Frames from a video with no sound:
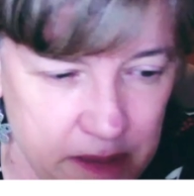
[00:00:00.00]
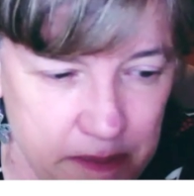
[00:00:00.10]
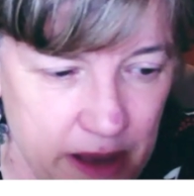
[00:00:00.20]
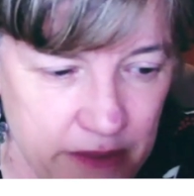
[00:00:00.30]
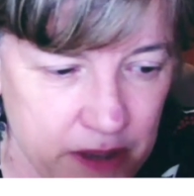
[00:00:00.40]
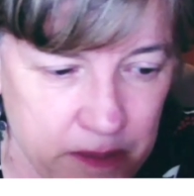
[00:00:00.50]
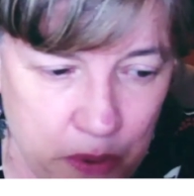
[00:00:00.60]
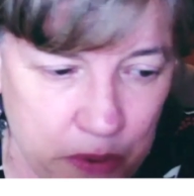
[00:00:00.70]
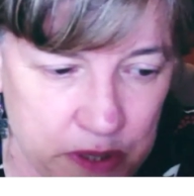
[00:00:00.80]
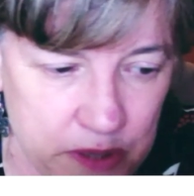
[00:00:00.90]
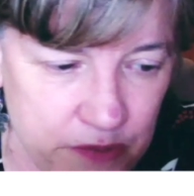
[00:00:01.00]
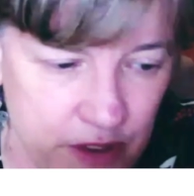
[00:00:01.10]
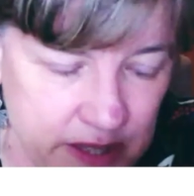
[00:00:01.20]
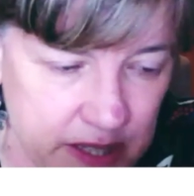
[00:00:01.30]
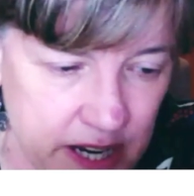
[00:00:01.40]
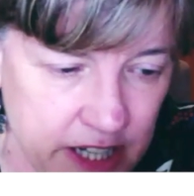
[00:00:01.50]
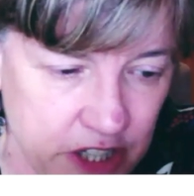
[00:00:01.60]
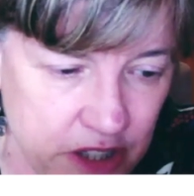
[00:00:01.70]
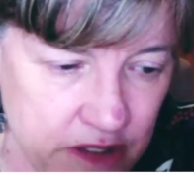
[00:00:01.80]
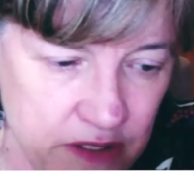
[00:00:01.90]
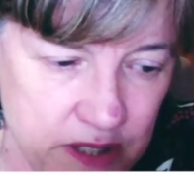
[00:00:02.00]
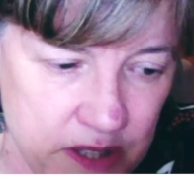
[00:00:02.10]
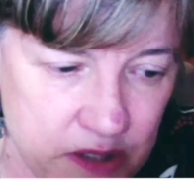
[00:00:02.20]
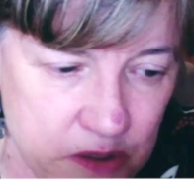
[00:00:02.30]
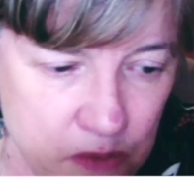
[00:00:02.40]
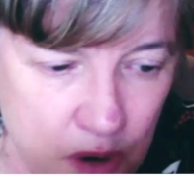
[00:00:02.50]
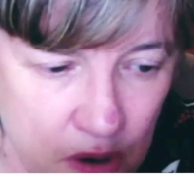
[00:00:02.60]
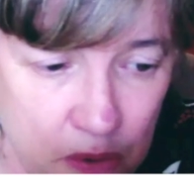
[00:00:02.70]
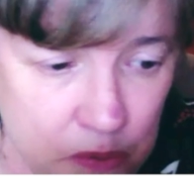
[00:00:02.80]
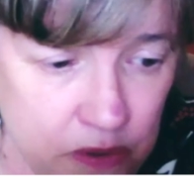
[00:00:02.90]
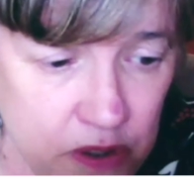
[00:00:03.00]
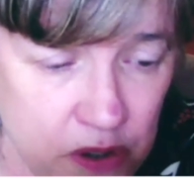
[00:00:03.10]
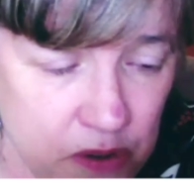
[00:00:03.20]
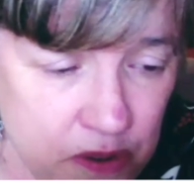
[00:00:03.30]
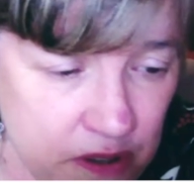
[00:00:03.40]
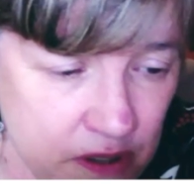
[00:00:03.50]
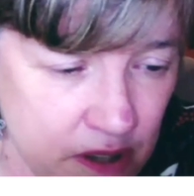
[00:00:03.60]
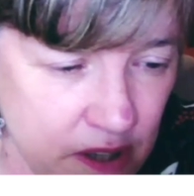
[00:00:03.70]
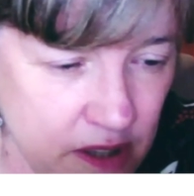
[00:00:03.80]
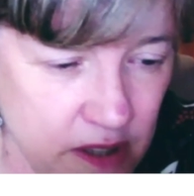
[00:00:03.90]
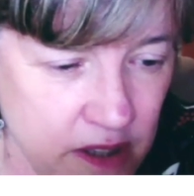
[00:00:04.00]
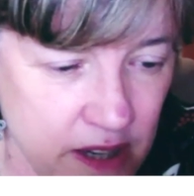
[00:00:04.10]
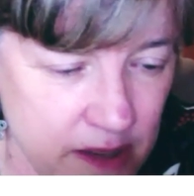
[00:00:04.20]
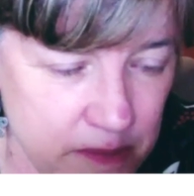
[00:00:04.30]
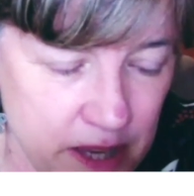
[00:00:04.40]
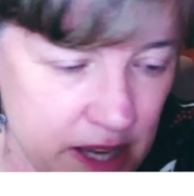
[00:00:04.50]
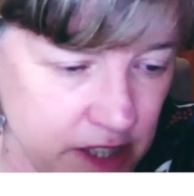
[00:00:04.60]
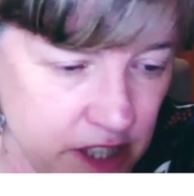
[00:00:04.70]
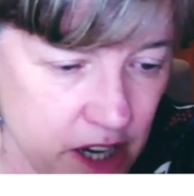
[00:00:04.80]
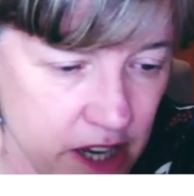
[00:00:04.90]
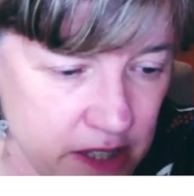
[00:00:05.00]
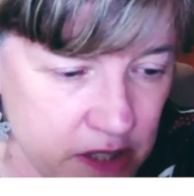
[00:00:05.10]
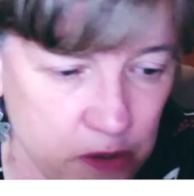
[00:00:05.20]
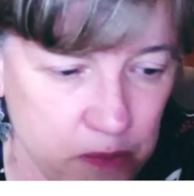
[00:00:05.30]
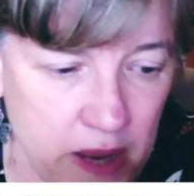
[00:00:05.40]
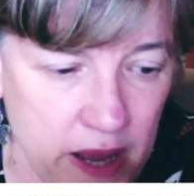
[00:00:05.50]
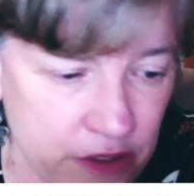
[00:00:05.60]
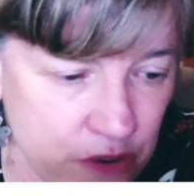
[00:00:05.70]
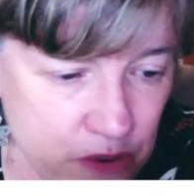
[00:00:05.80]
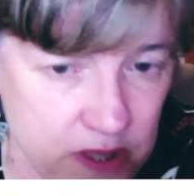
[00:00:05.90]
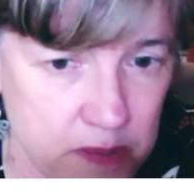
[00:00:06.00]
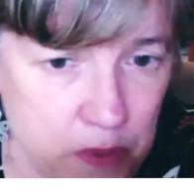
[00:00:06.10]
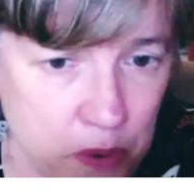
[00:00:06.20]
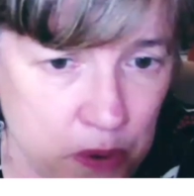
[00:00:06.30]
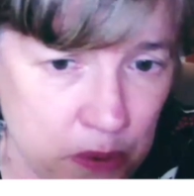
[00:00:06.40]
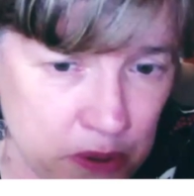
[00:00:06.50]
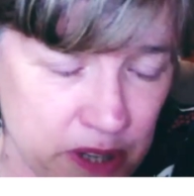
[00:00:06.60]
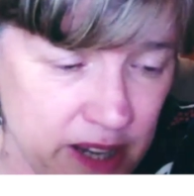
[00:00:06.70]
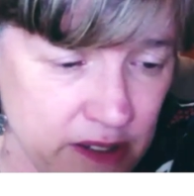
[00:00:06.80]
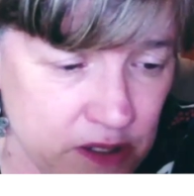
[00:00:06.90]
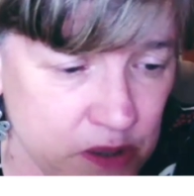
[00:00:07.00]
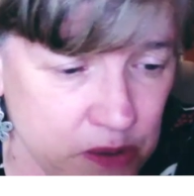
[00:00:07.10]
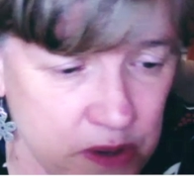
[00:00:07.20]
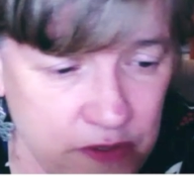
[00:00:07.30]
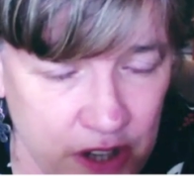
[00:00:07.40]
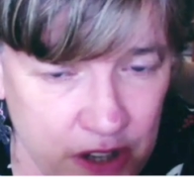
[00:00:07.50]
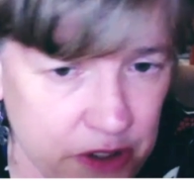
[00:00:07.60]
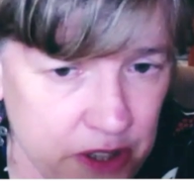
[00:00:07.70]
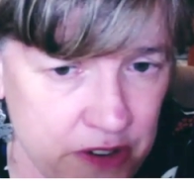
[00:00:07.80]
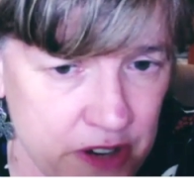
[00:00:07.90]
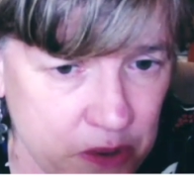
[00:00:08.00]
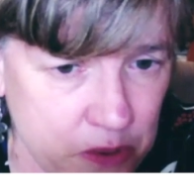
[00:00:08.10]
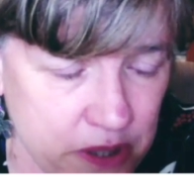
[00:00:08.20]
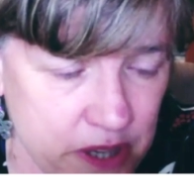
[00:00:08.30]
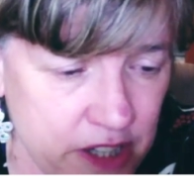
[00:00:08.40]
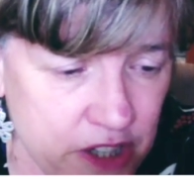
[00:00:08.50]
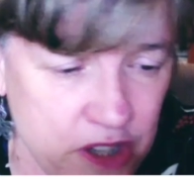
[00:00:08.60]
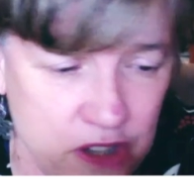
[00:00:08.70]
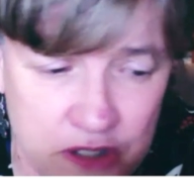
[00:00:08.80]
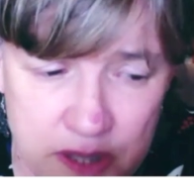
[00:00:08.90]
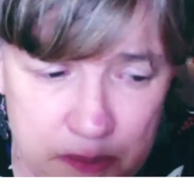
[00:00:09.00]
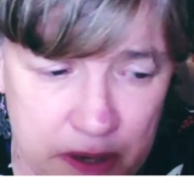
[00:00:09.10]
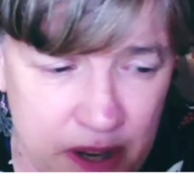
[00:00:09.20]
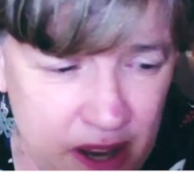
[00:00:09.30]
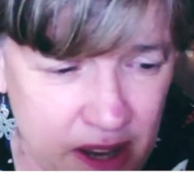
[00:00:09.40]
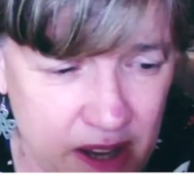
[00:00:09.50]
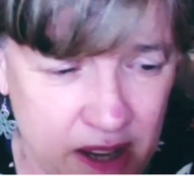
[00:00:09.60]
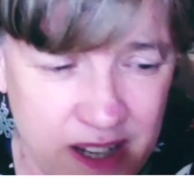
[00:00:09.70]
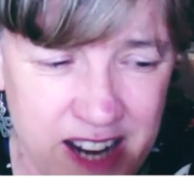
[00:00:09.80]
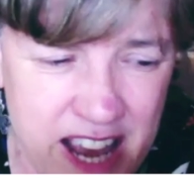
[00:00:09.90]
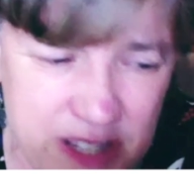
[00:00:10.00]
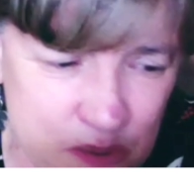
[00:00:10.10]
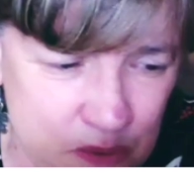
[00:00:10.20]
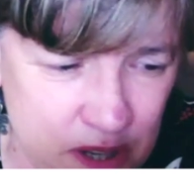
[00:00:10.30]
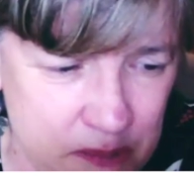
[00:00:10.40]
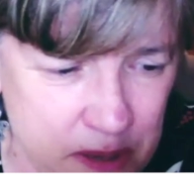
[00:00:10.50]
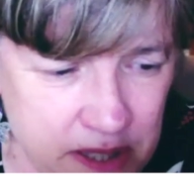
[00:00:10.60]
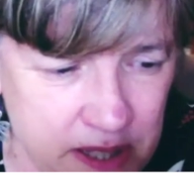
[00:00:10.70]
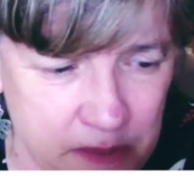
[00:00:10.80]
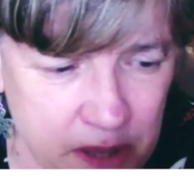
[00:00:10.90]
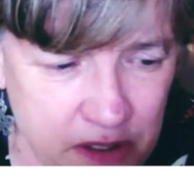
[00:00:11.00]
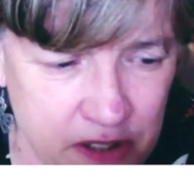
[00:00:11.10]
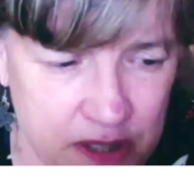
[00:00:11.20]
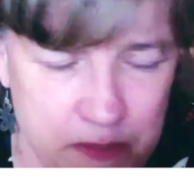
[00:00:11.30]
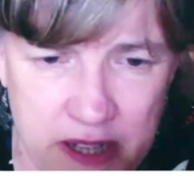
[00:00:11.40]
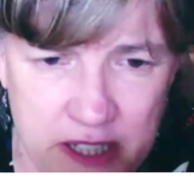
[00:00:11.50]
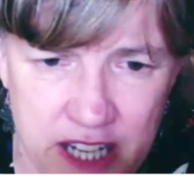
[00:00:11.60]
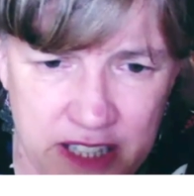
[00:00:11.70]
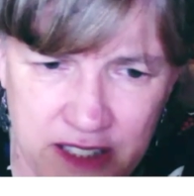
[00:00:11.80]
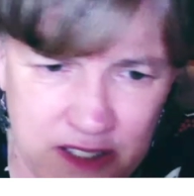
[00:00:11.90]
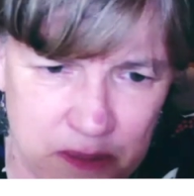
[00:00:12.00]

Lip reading: about the importance of vaccination. And this is a role, that the NDIS could play for support coordinators or even local area coordination units. But it hasn't really been something that's been done in the